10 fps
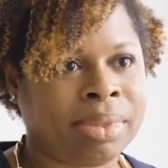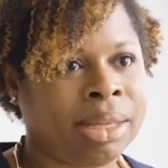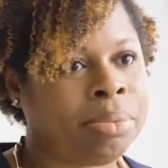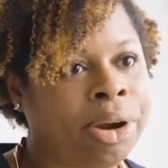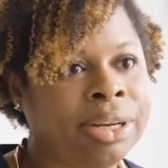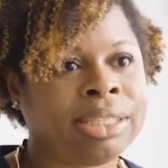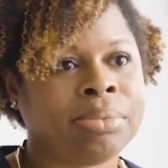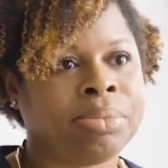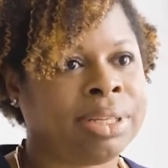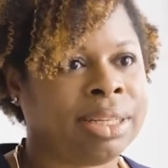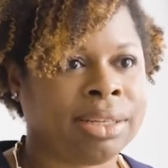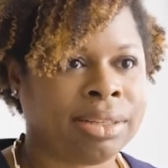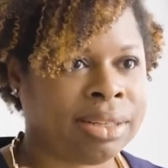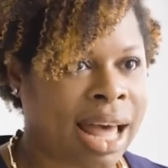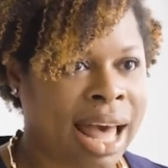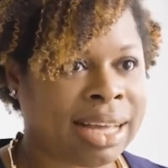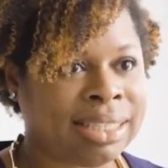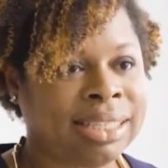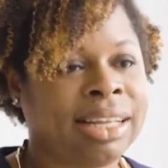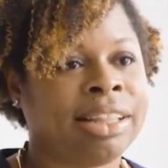parties and political
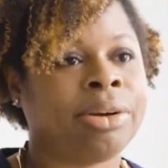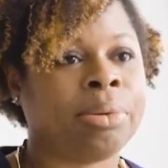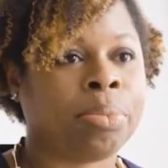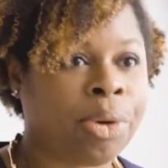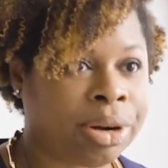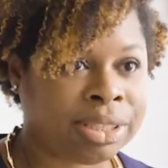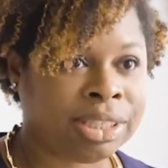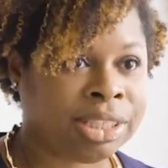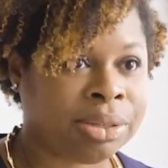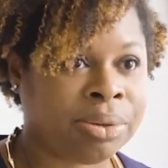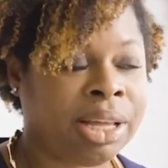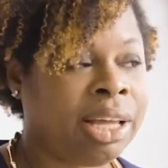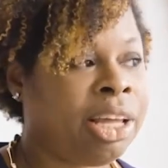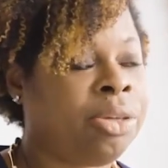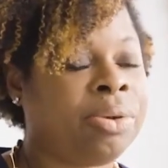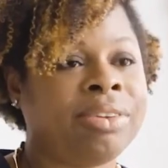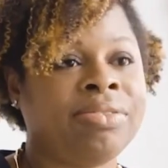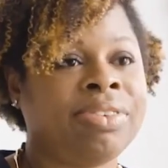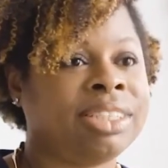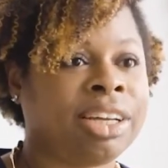acts that are important to you. You can
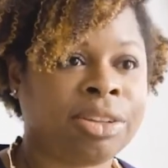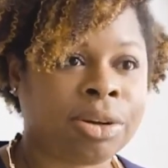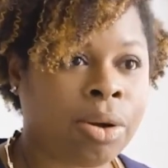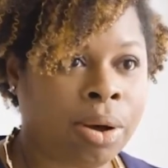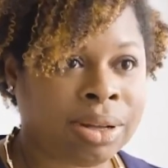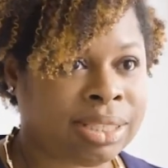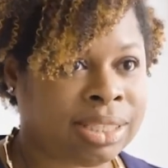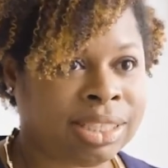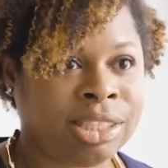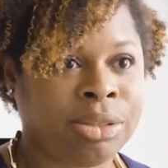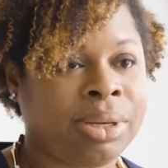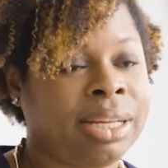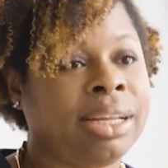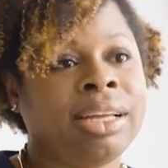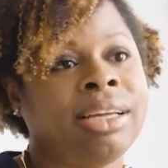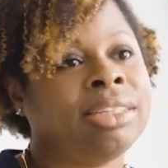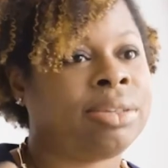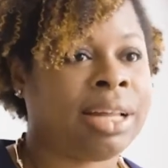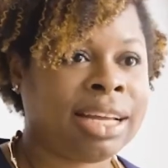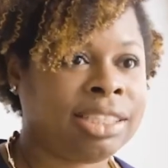fund other causes. So
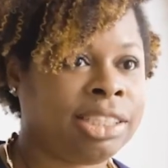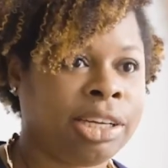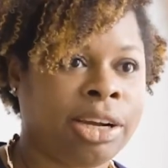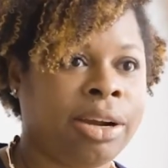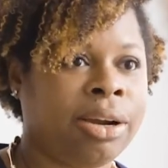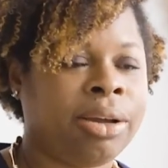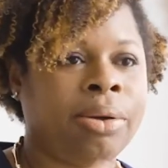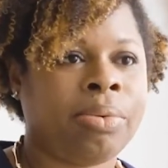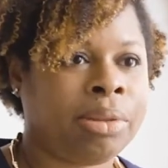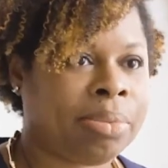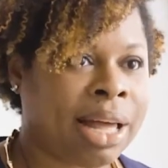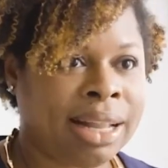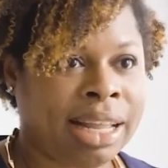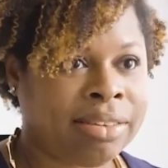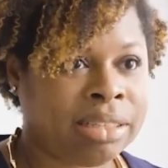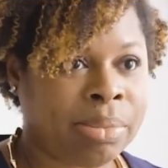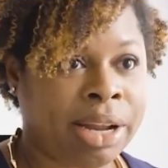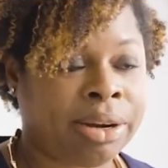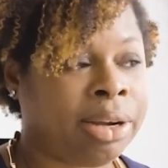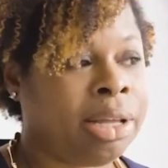last year with the Black Lives
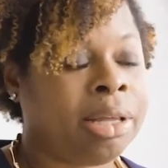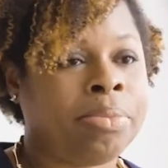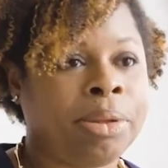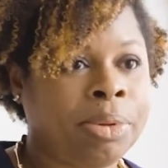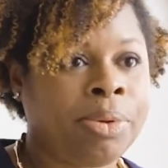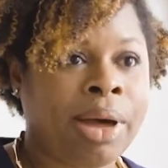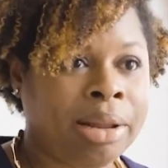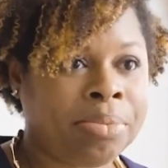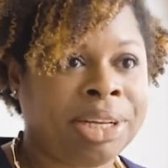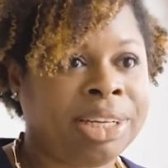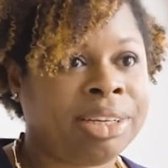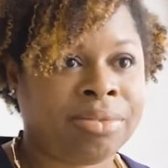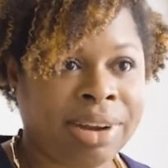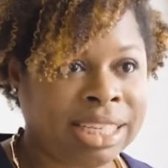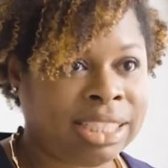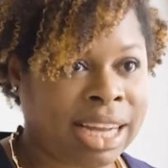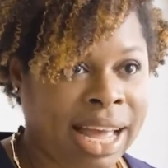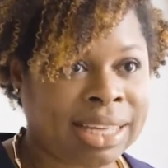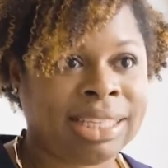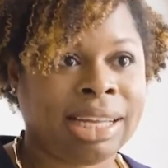Matter, people who had money could write
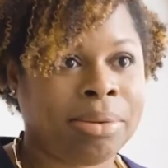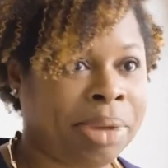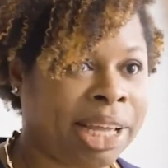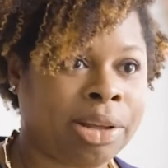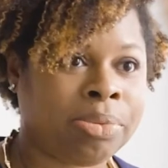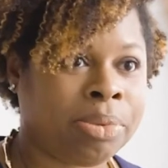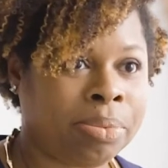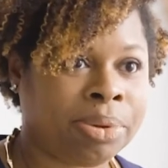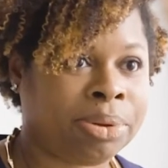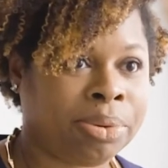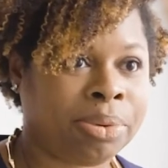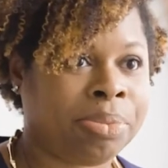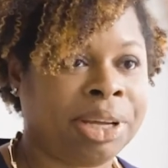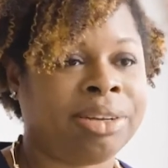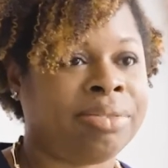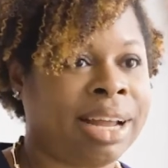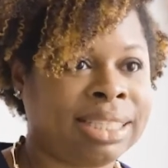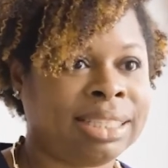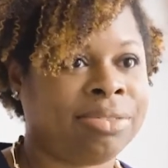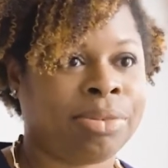checks and bail out people who were being
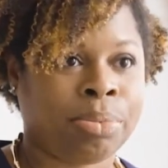arrested for